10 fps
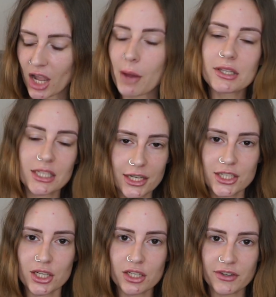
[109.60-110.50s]
I'm excited
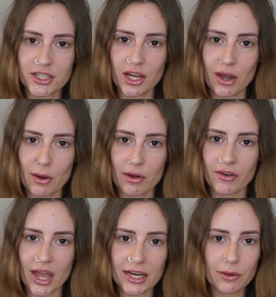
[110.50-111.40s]
to do this video,
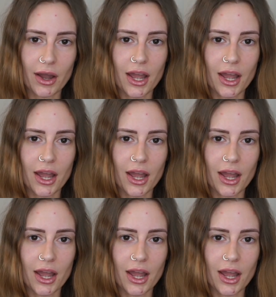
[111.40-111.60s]
however, anyway.